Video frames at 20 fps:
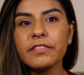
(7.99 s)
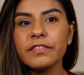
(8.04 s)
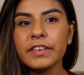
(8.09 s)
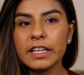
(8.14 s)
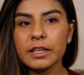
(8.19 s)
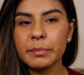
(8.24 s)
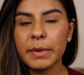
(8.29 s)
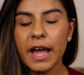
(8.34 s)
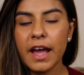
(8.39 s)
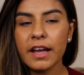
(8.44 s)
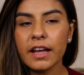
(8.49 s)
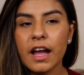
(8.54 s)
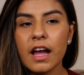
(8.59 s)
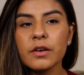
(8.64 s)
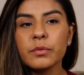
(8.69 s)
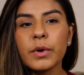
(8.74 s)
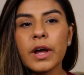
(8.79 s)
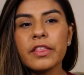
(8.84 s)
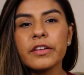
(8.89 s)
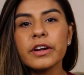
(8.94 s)
feedback on
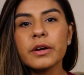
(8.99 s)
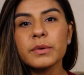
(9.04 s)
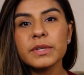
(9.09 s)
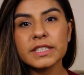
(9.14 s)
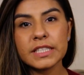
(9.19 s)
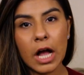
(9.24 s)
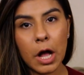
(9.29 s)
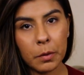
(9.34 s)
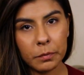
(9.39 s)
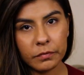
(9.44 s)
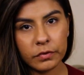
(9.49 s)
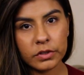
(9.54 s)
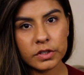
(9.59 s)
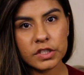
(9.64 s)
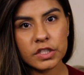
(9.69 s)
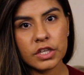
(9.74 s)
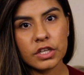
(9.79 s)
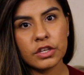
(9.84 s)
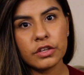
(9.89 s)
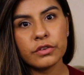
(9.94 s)
whether it was helpful to
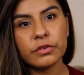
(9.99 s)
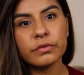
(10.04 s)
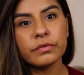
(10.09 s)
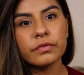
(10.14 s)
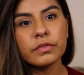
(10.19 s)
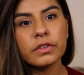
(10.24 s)
you.